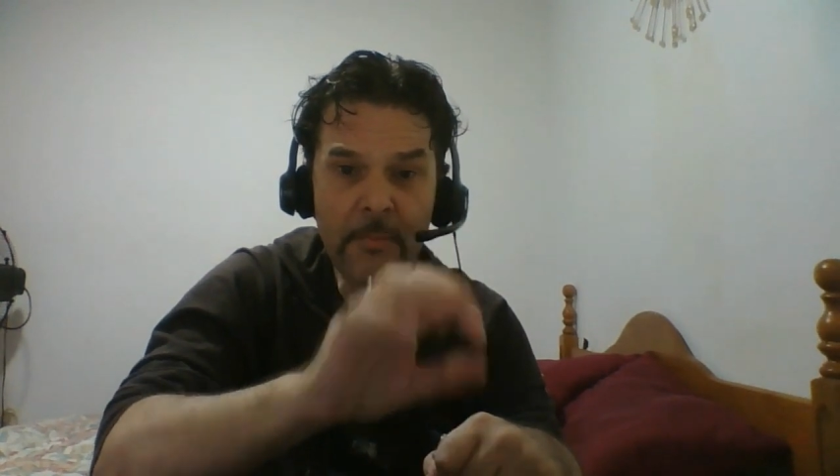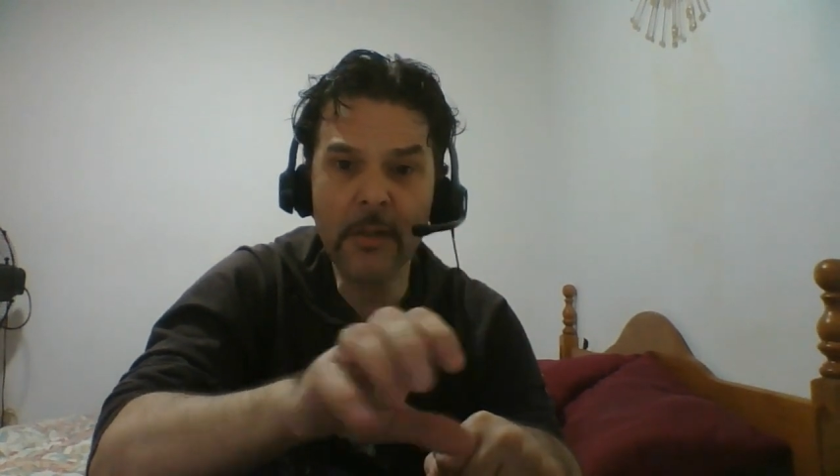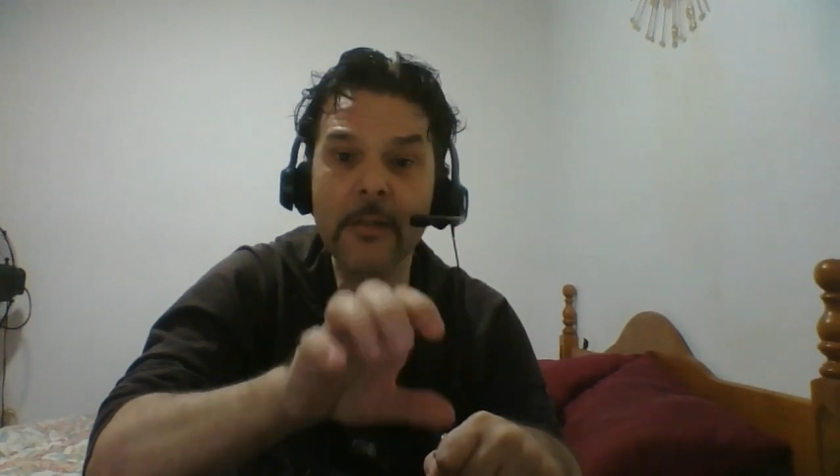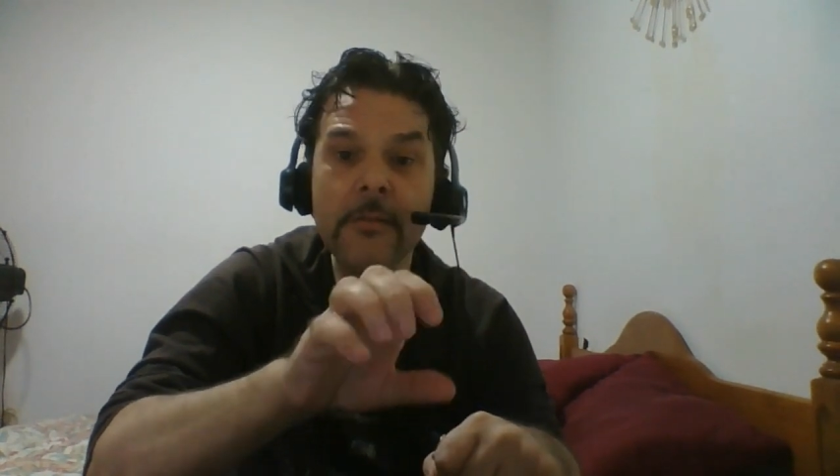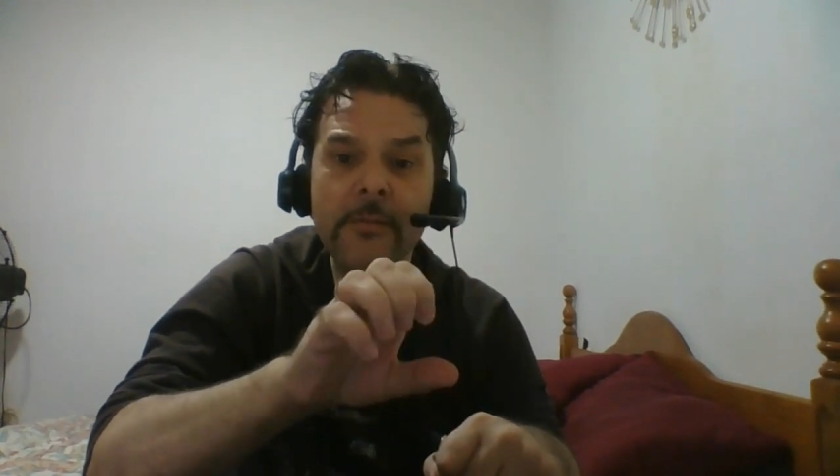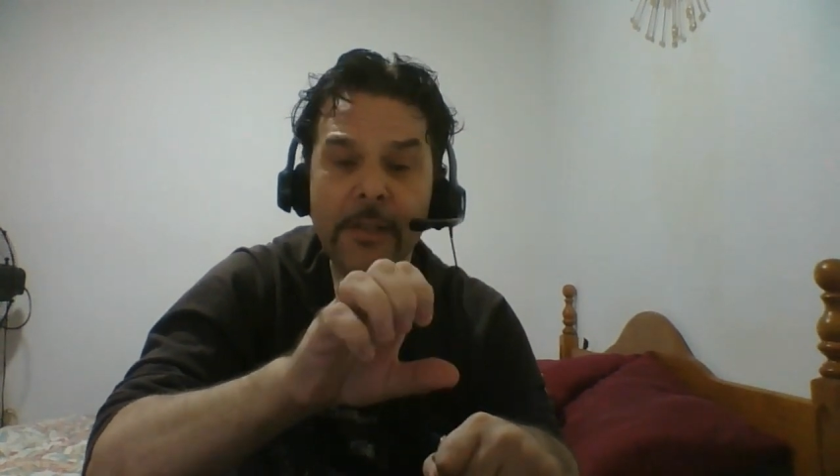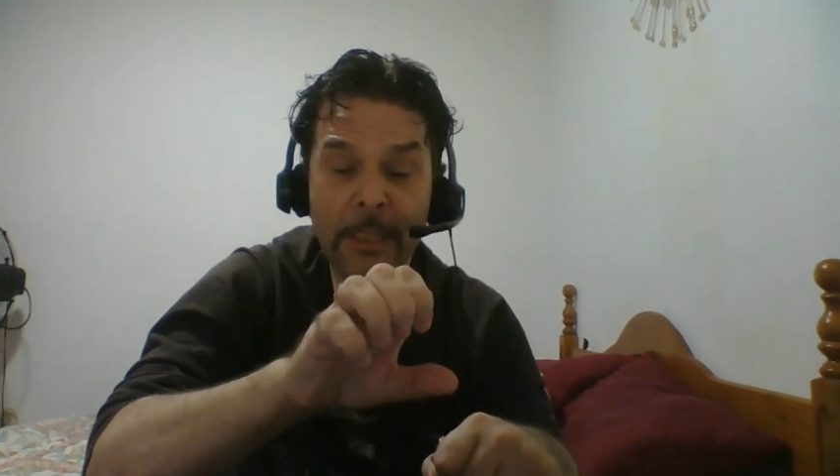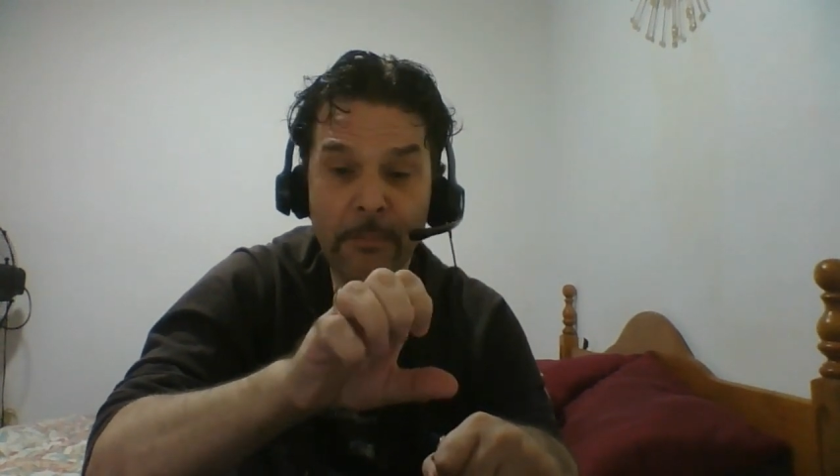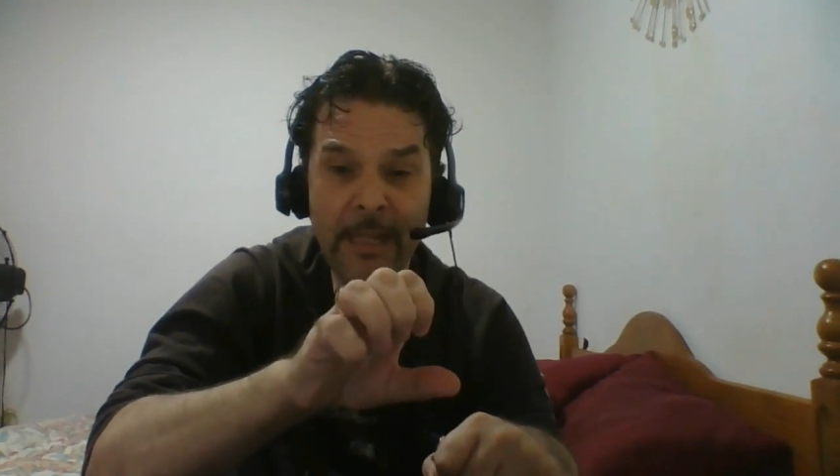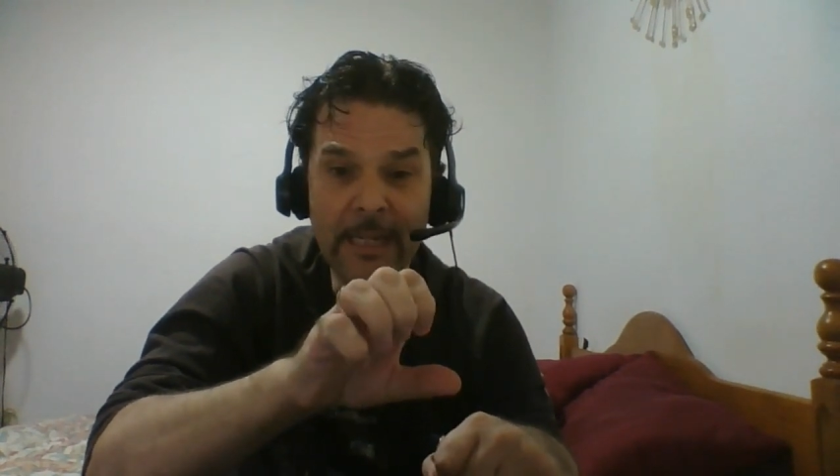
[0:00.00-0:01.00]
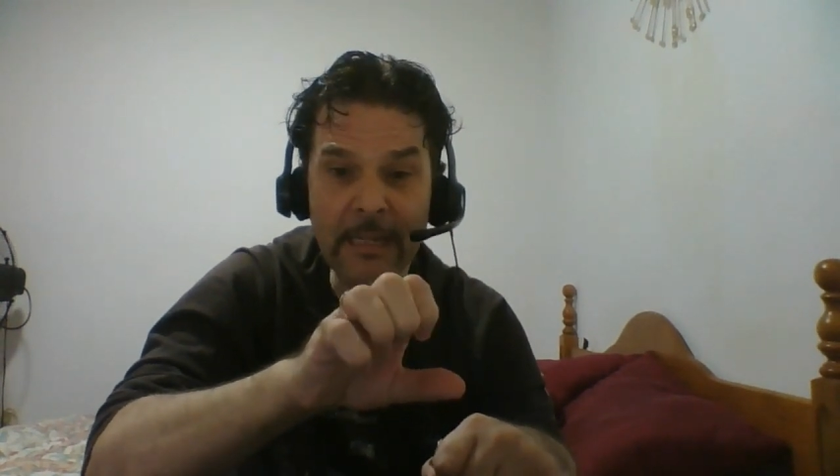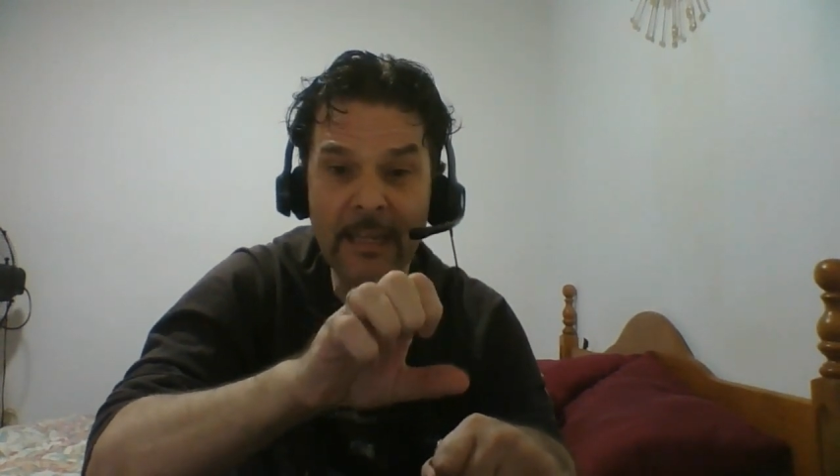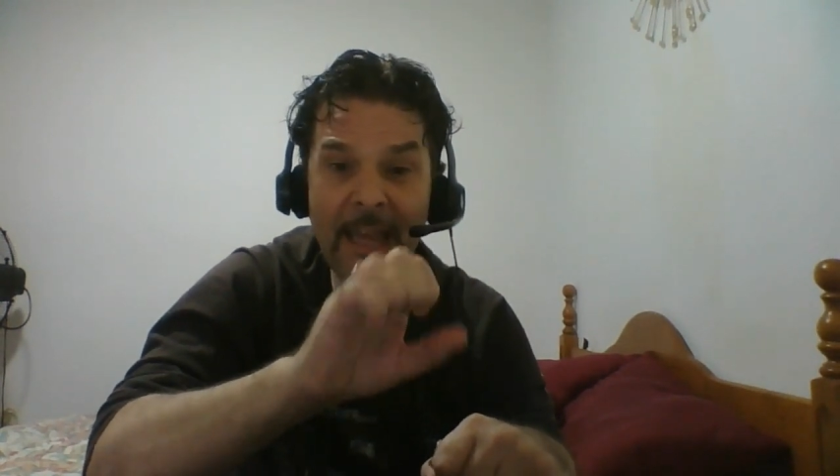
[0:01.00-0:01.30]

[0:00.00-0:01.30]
not going to explain